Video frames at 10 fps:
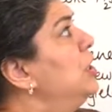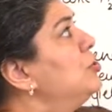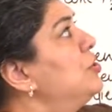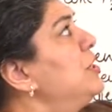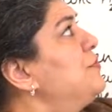
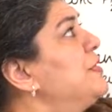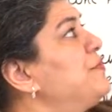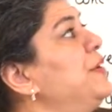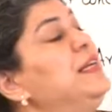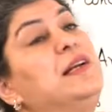So this was
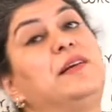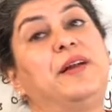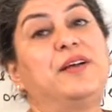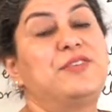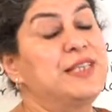
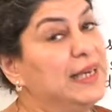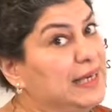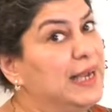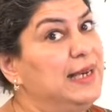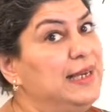Friedel-Crafts
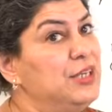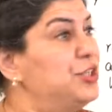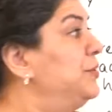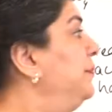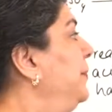
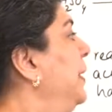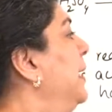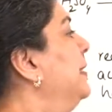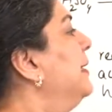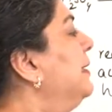alkylation.
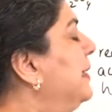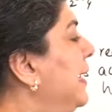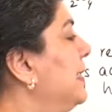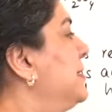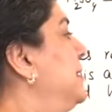The
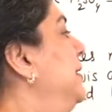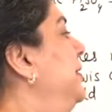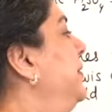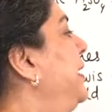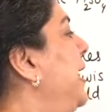next
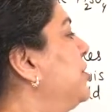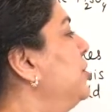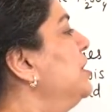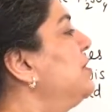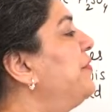
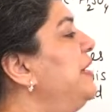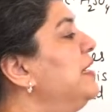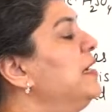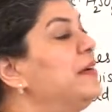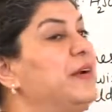reaction is
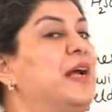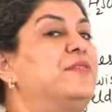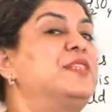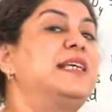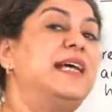
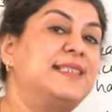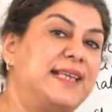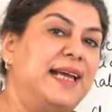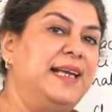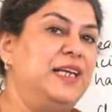Friedel-Crafts
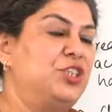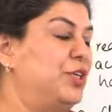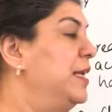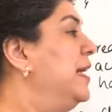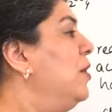
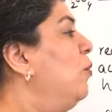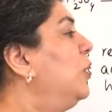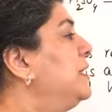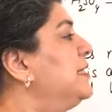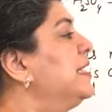acylation.
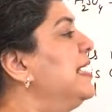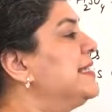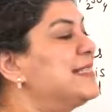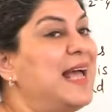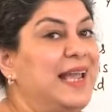What is the
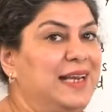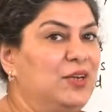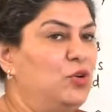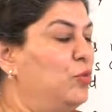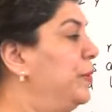acyl
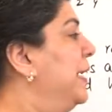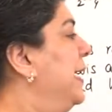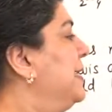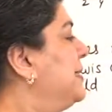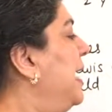group?
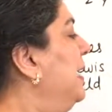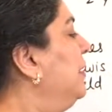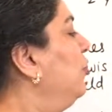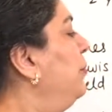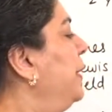Acyl
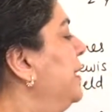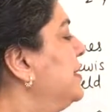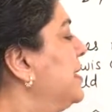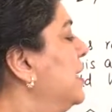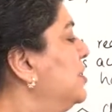group
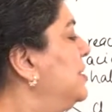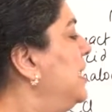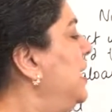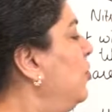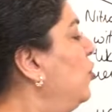is
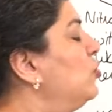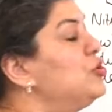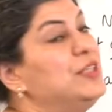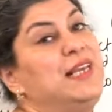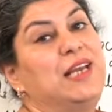
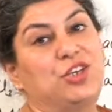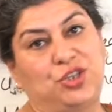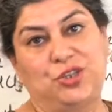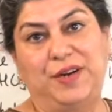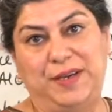
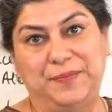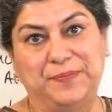COCH3,